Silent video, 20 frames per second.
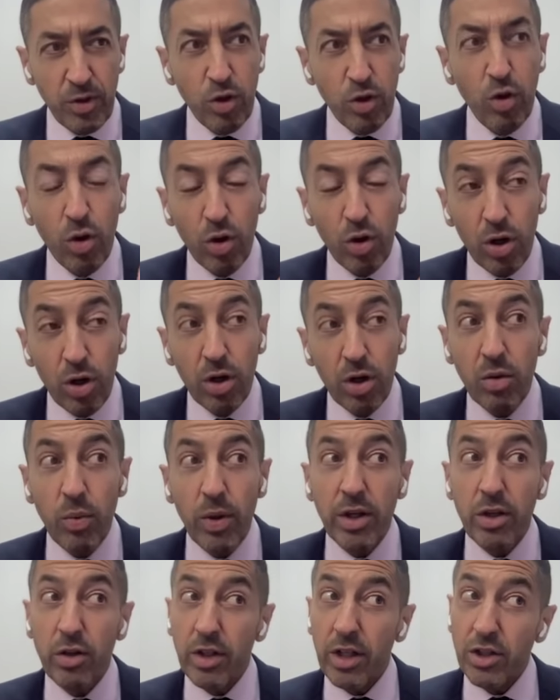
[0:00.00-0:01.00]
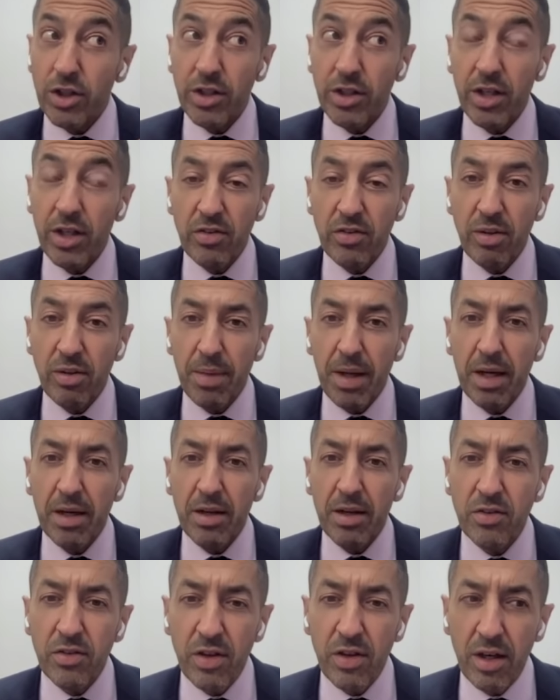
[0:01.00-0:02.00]
Mm-hmm. Or one could actually take a step
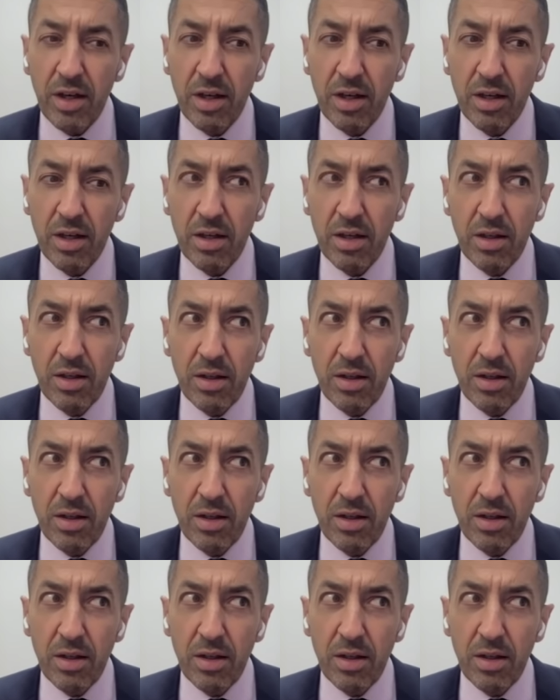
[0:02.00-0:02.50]
back and say,